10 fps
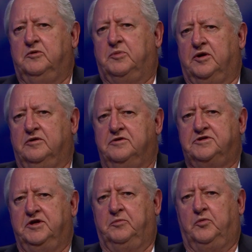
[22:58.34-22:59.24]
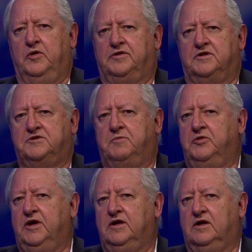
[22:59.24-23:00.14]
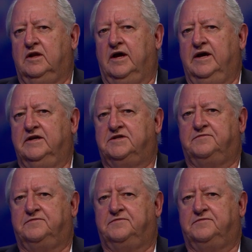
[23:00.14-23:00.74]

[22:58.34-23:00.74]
a partnership with the Spokane Alliance